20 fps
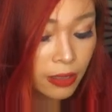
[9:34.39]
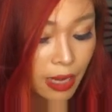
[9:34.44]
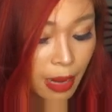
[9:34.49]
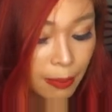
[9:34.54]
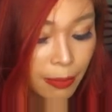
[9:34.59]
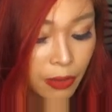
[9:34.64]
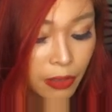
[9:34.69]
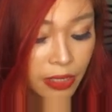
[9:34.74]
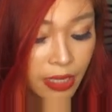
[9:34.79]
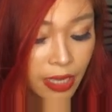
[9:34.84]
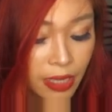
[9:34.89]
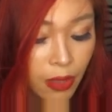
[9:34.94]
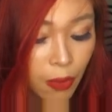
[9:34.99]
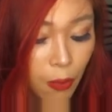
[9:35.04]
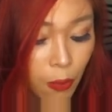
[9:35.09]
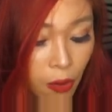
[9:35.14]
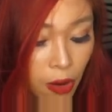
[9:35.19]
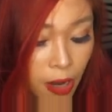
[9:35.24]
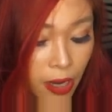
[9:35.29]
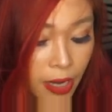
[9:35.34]
I'm using the
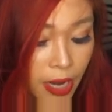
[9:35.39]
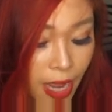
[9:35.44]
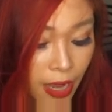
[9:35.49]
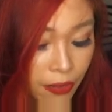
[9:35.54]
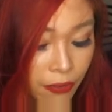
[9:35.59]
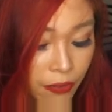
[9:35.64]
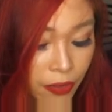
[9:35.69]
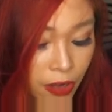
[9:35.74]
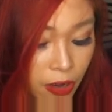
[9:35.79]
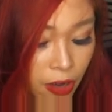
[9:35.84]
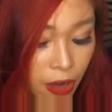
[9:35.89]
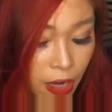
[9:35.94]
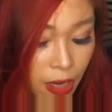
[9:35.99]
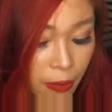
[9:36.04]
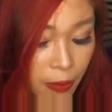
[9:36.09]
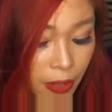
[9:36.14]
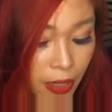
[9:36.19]
wand outfit on,